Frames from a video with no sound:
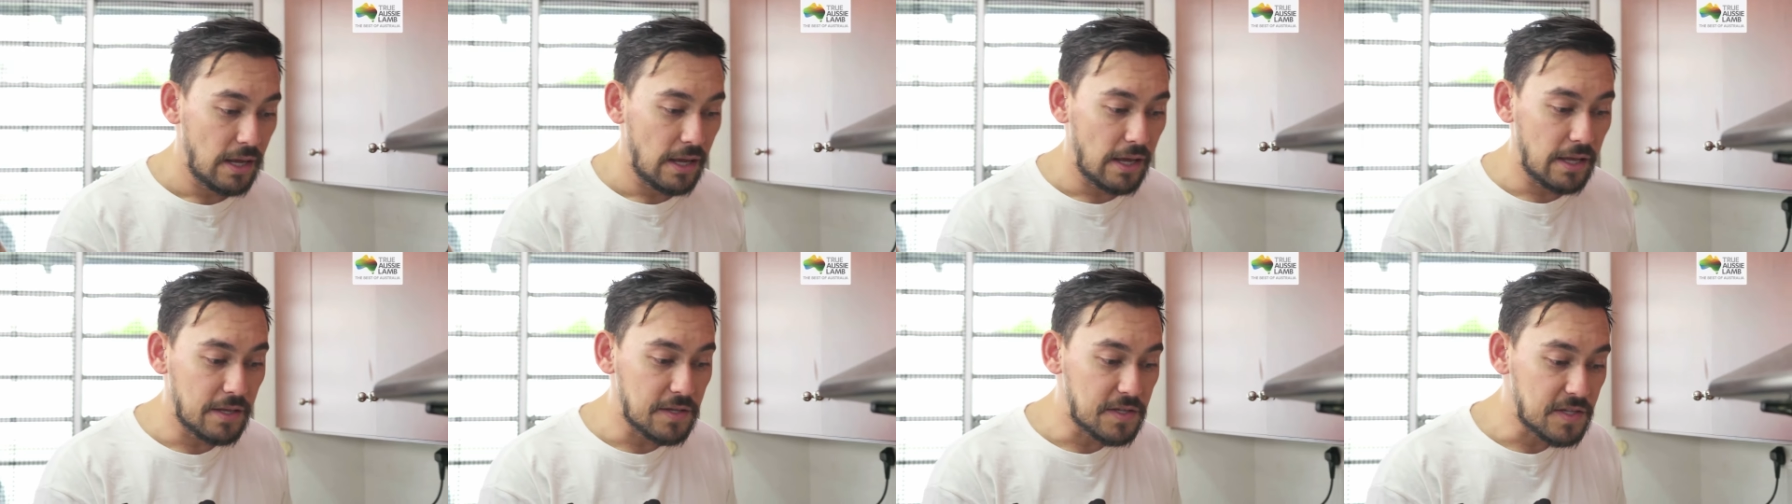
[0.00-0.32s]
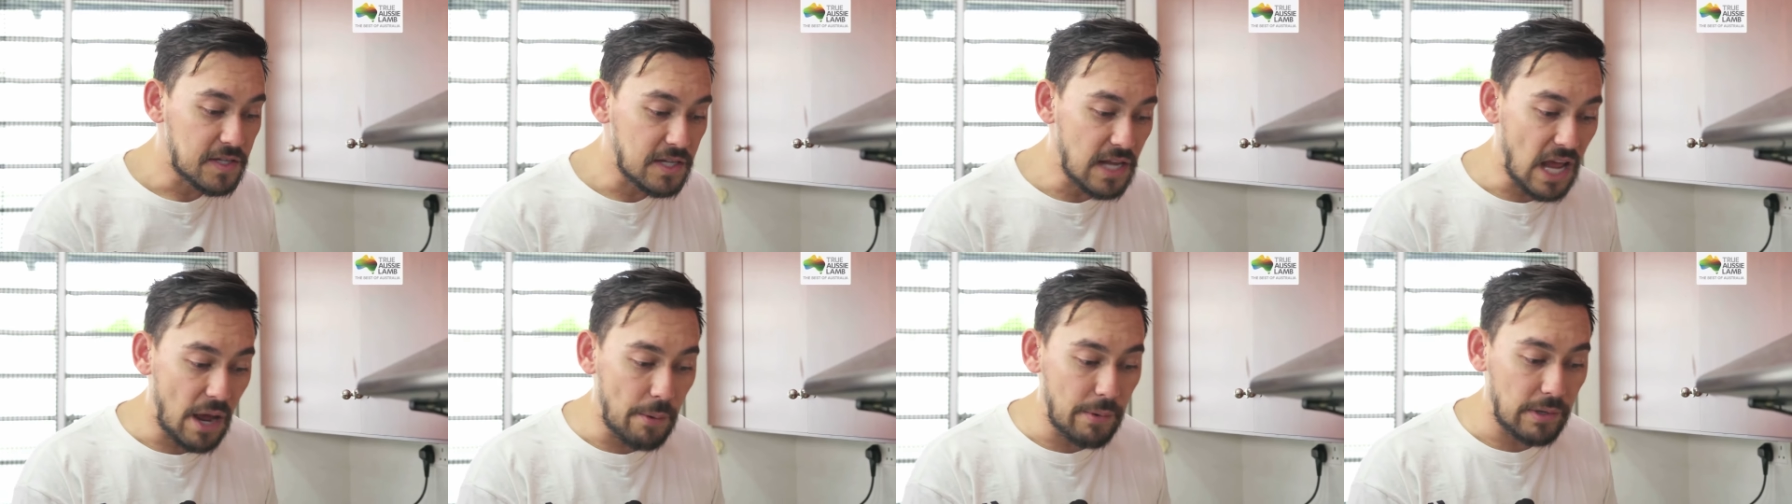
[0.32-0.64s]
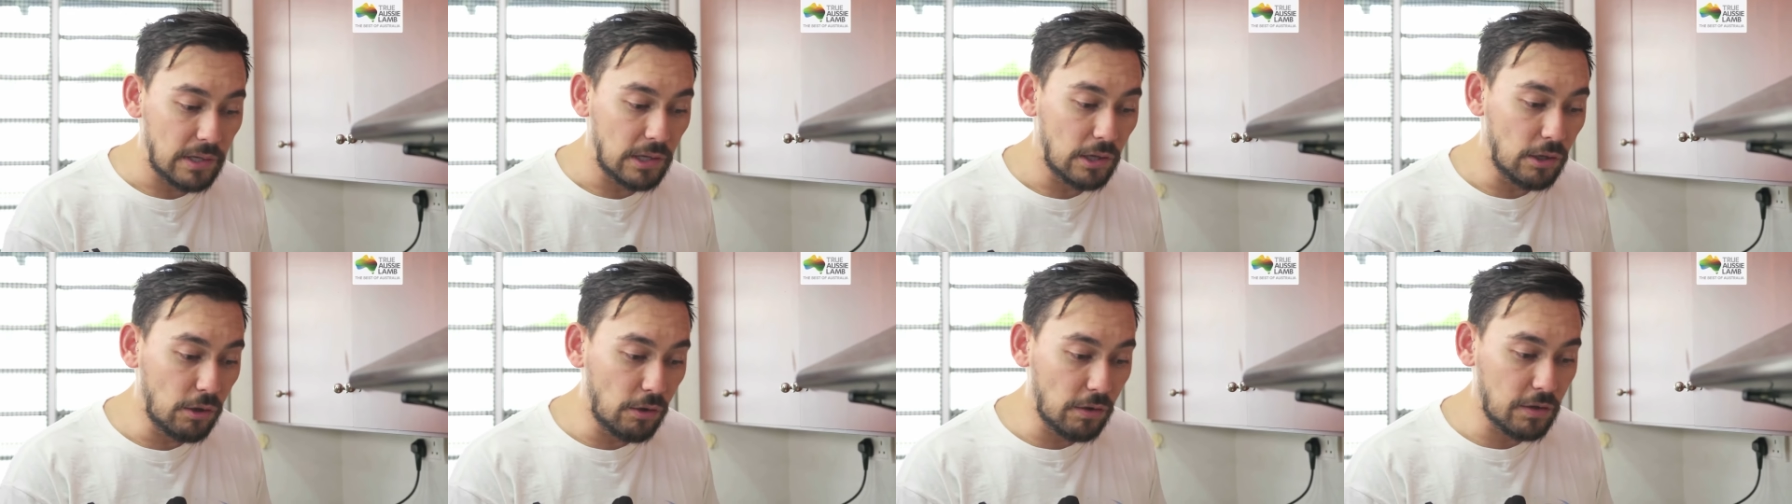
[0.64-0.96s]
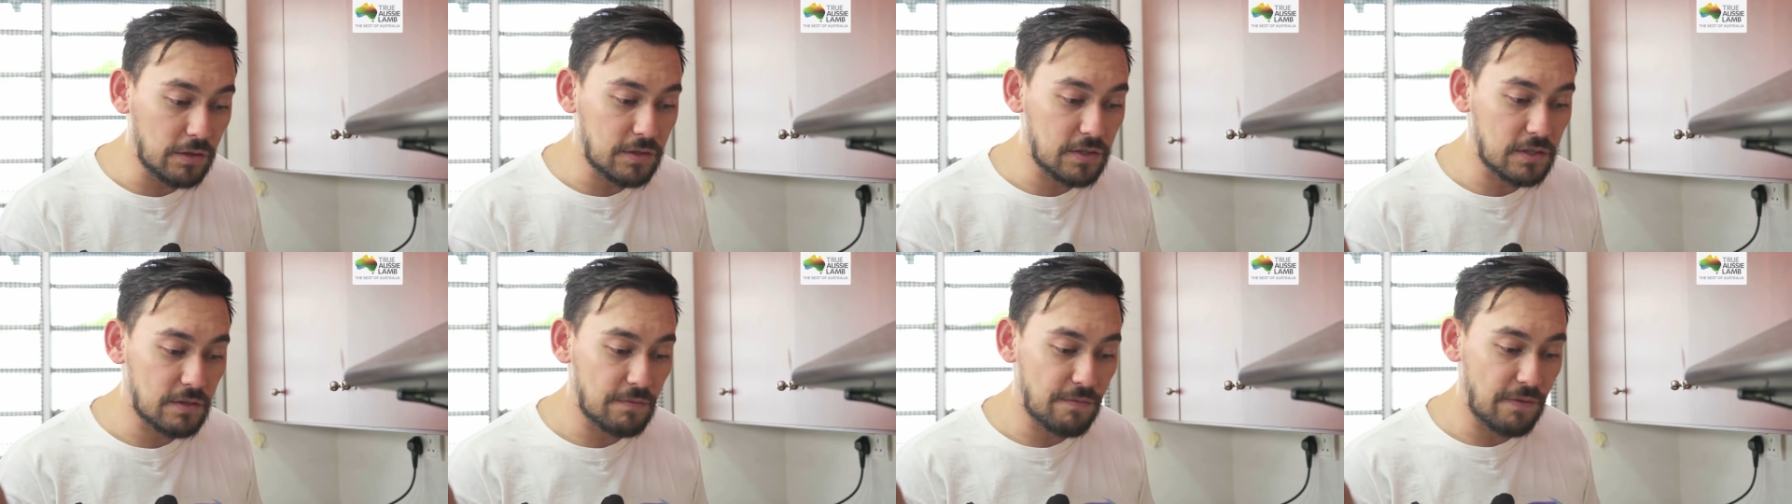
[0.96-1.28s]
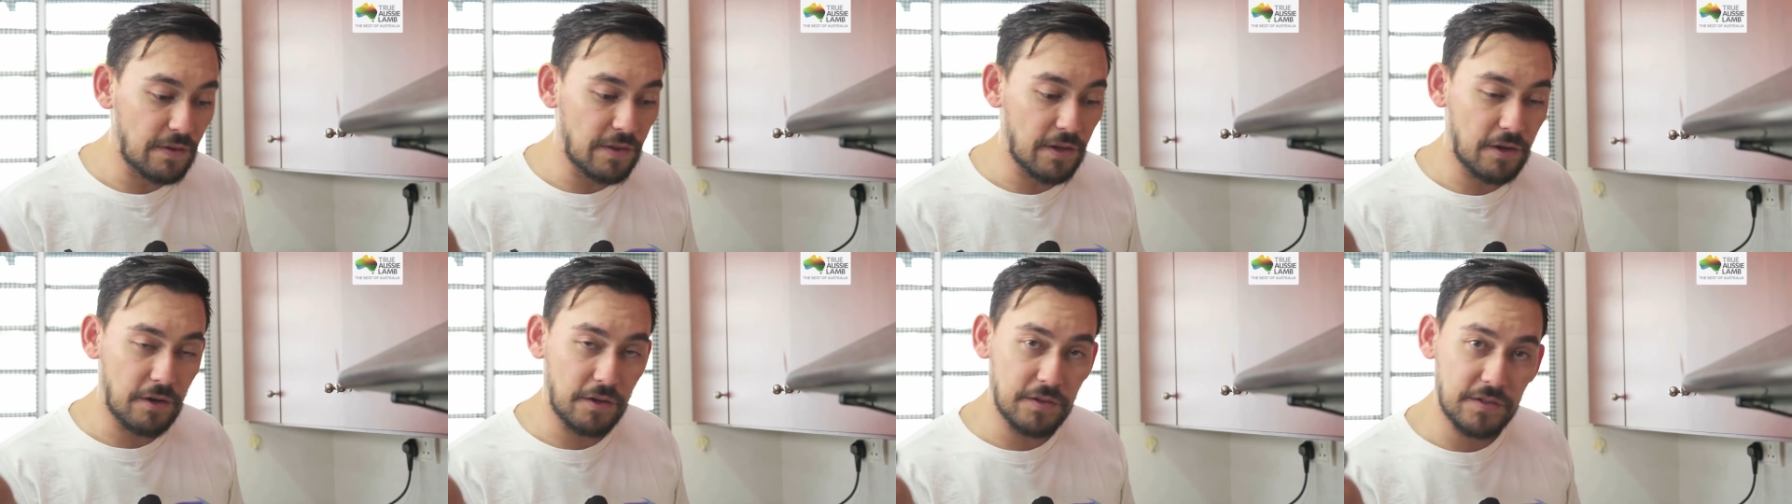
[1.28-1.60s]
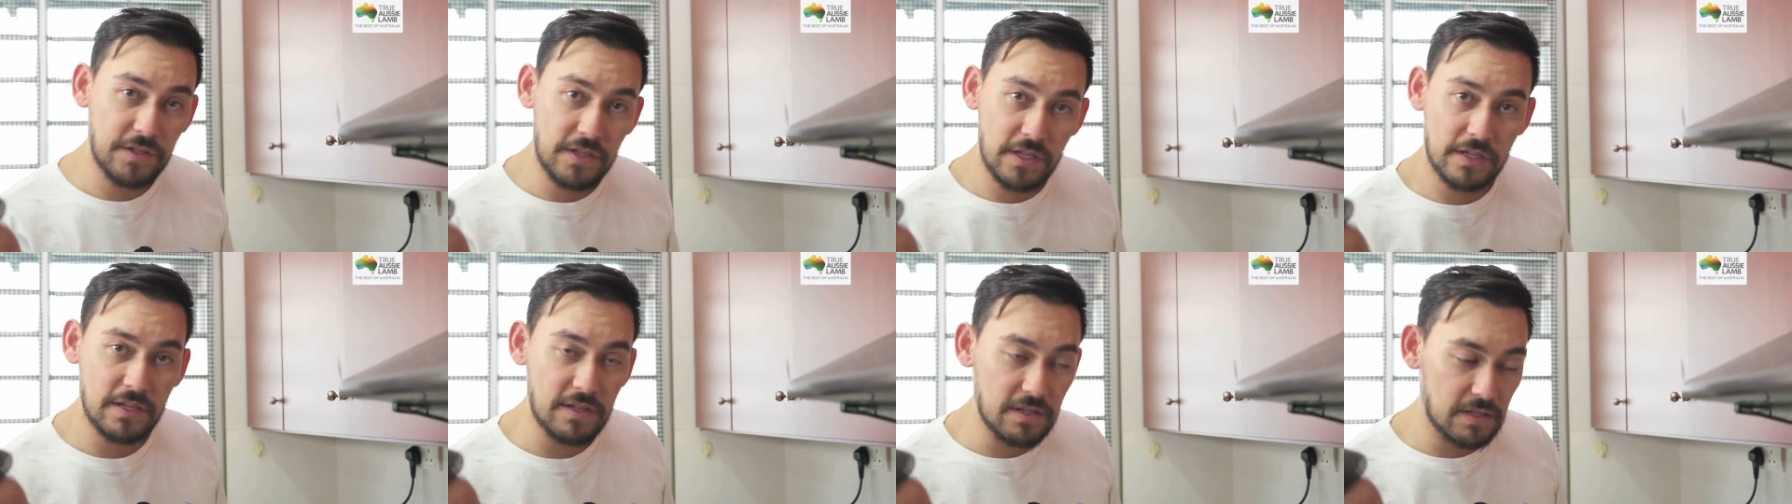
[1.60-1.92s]
and see how it looks for the
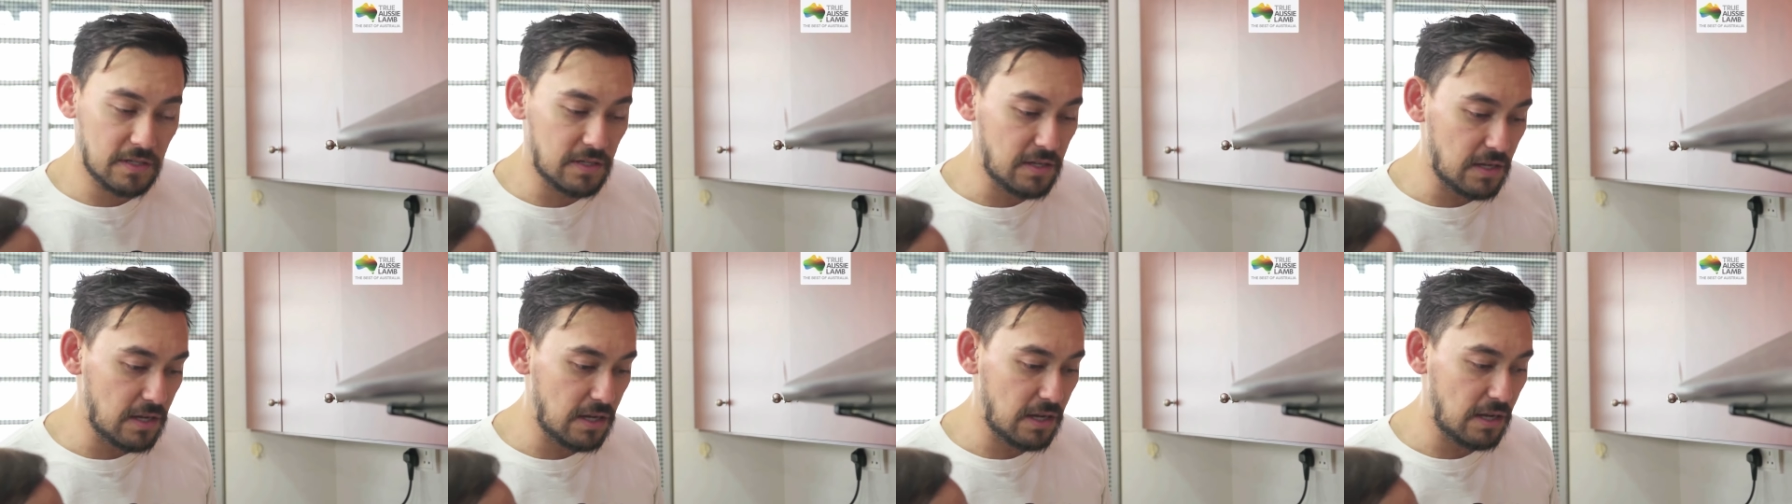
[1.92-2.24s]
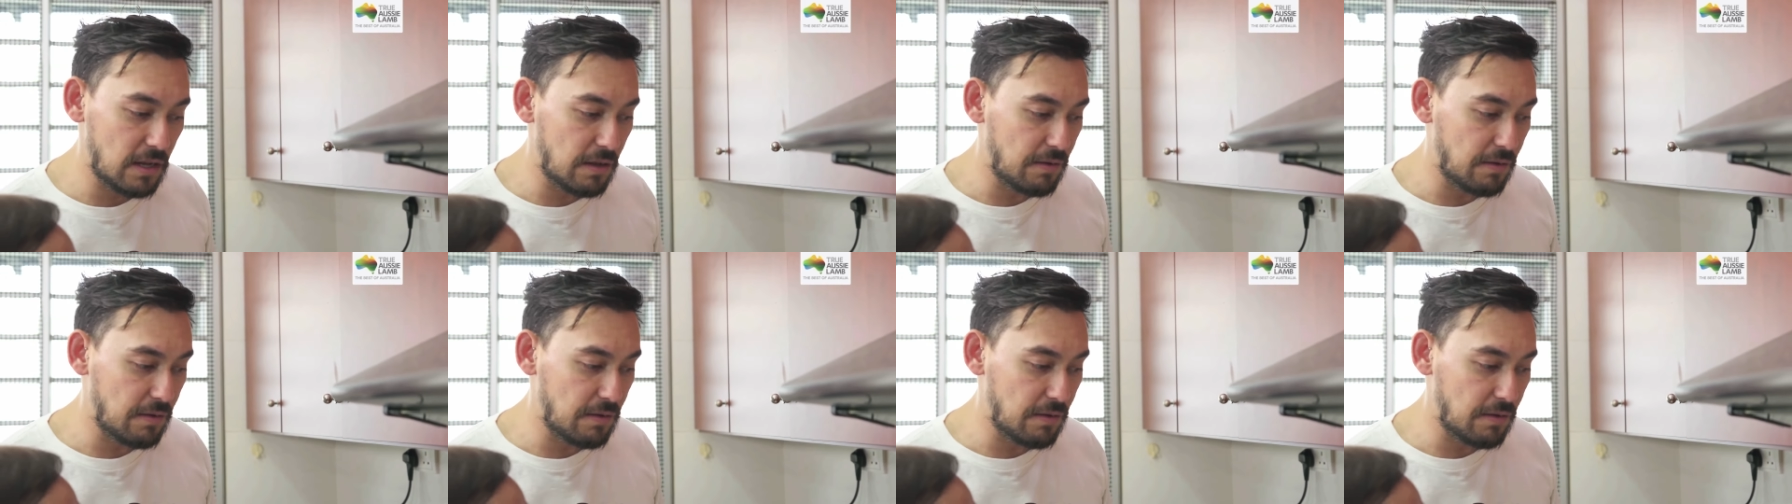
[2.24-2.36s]
consistency.